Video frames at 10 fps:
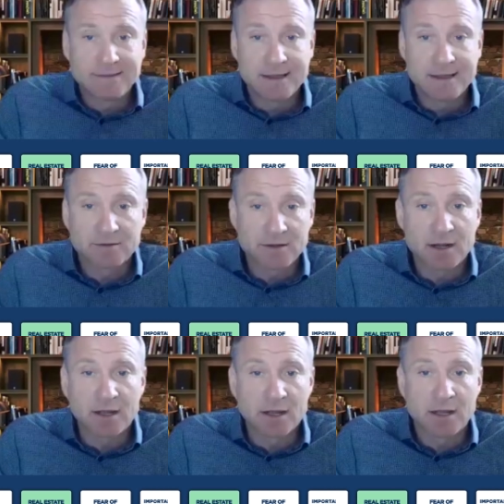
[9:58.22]
that are
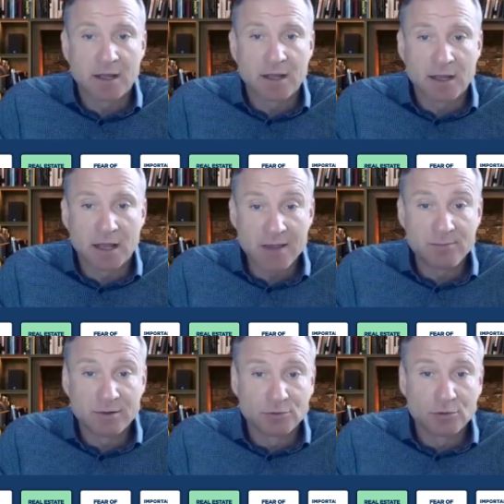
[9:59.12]
uh, uh, uh
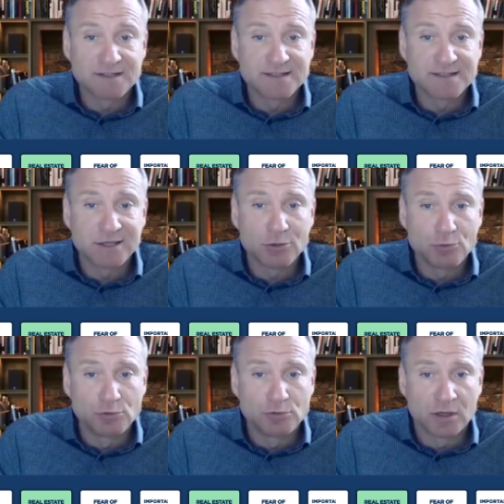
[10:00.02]
able to
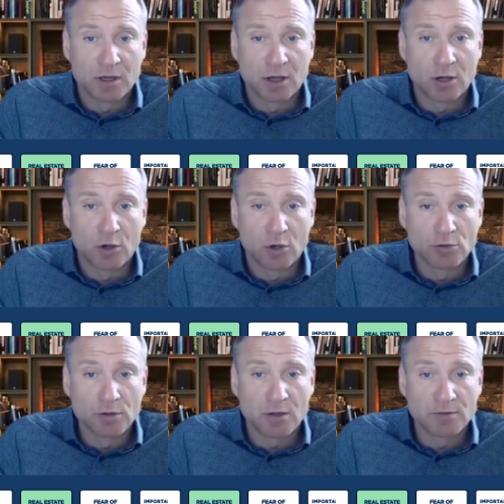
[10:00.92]
execute uh,
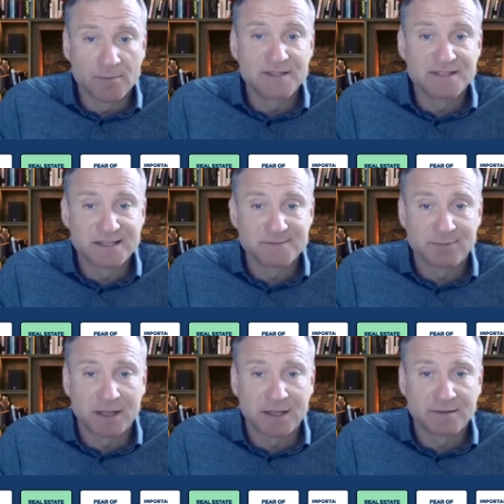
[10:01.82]
on on the business
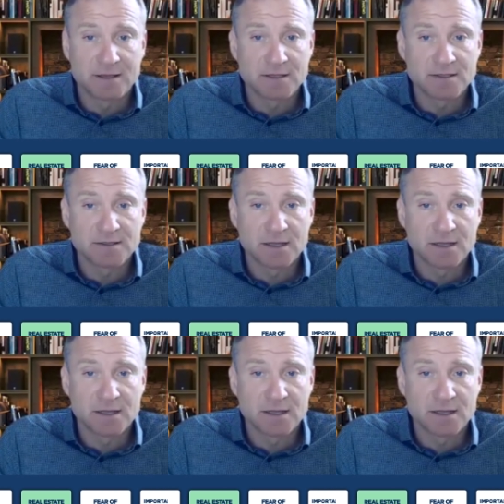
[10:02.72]
plan that is,